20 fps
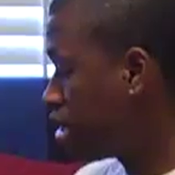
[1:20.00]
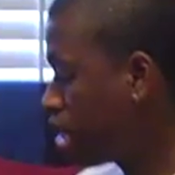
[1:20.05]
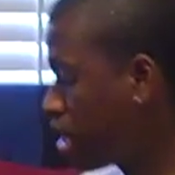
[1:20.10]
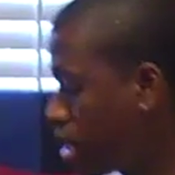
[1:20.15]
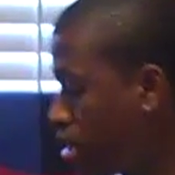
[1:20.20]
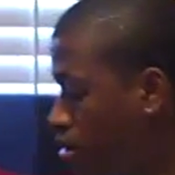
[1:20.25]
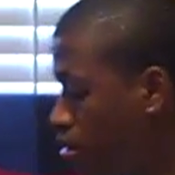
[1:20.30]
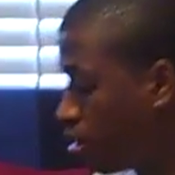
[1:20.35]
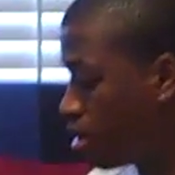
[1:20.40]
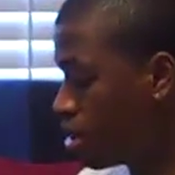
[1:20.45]

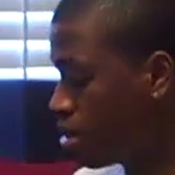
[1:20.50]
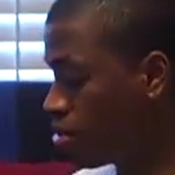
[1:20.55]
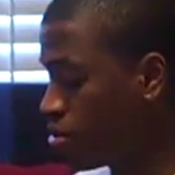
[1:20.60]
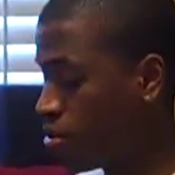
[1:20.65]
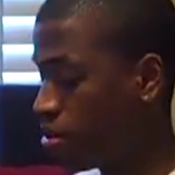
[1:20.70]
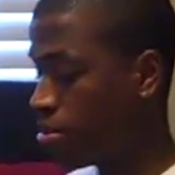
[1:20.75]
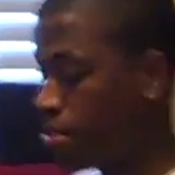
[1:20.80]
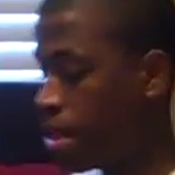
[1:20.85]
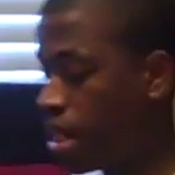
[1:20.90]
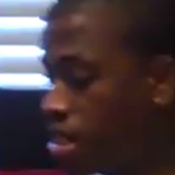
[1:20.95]
second one, this
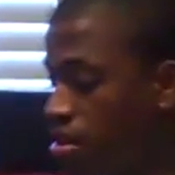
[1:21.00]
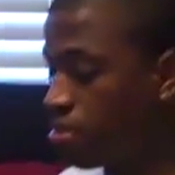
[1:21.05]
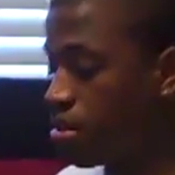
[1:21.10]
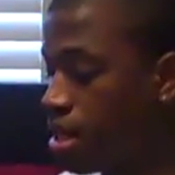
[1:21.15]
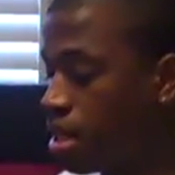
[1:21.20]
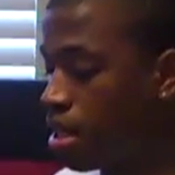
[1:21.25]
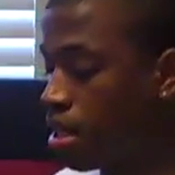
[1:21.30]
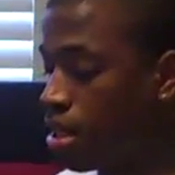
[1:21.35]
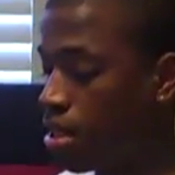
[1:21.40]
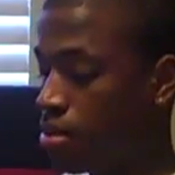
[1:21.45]
one makes
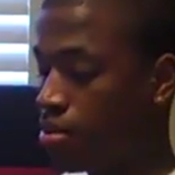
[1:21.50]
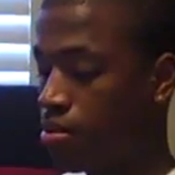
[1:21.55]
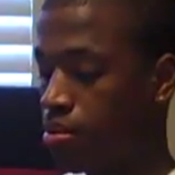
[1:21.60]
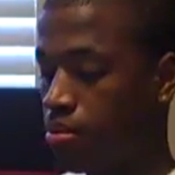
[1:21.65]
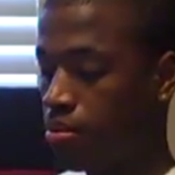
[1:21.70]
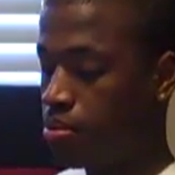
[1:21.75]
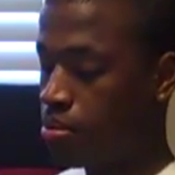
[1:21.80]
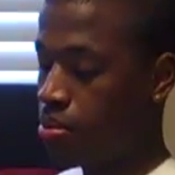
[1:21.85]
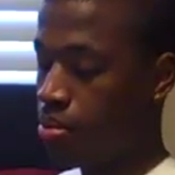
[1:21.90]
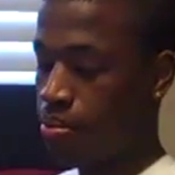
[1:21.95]
me
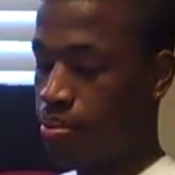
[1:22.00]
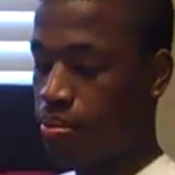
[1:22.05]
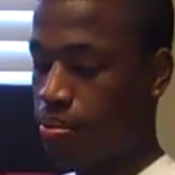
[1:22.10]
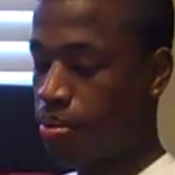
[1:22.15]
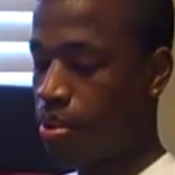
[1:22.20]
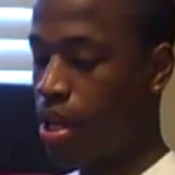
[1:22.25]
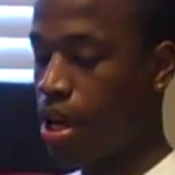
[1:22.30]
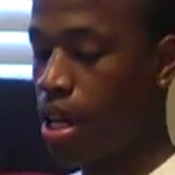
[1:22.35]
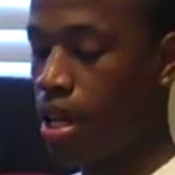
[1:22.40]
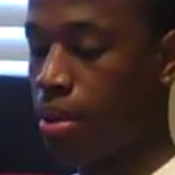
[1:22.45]

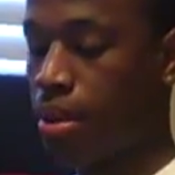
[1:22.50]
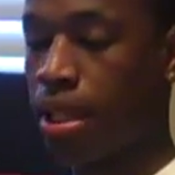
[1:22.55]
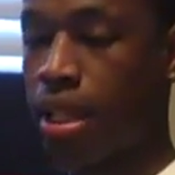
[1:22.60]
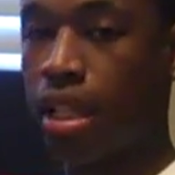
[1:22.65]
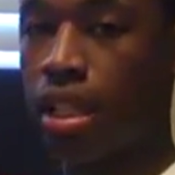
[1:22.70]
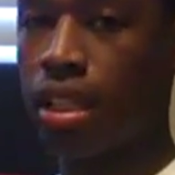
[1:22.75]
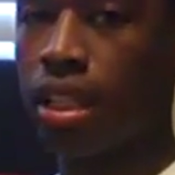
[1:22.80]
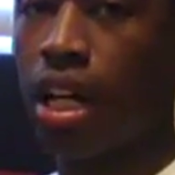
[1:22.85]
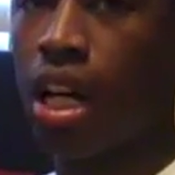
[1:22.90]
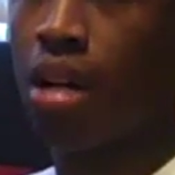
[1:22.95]
probably
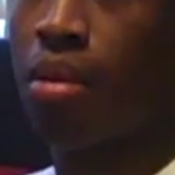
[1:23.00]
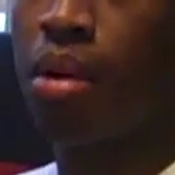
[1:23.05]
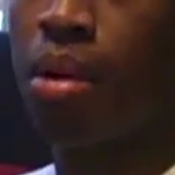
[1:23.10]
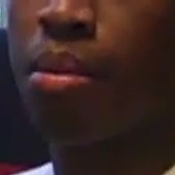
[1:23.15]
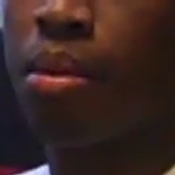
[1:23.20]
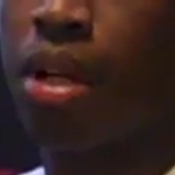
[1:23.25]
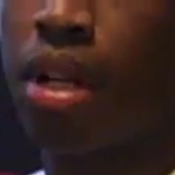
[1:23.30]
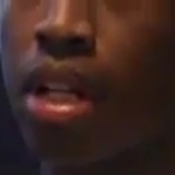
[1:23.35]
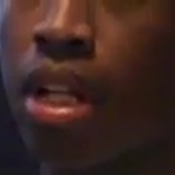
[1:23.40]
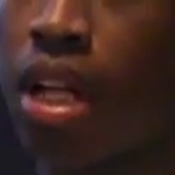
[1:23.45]
a lot of my
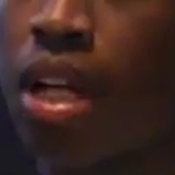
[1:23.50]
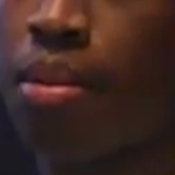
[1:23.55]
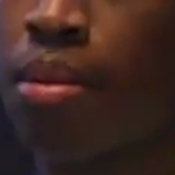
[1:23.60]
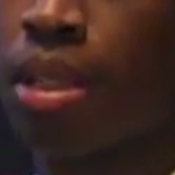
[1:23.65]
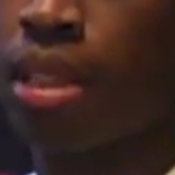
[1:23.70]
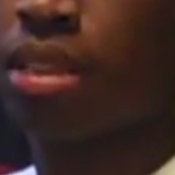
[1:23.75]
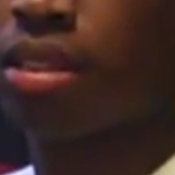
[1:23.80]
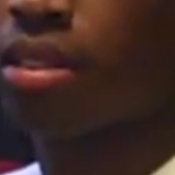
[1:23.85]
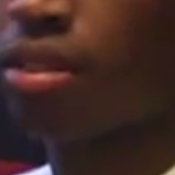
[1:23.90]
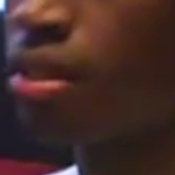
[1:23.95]
money at
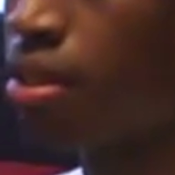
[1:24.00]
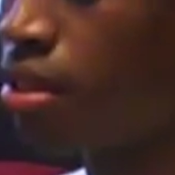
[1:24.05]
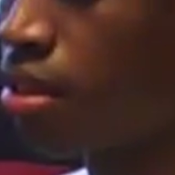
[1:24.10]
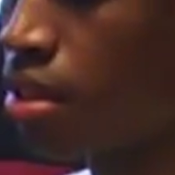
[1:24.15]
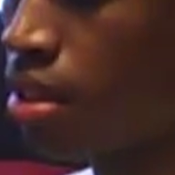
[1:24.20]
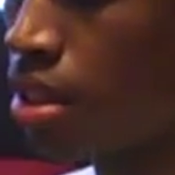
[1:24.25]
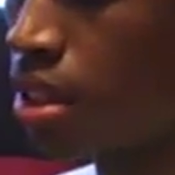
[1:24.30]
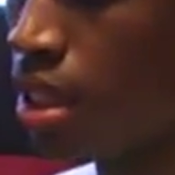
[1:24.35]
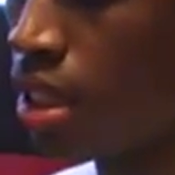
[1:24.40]
my school.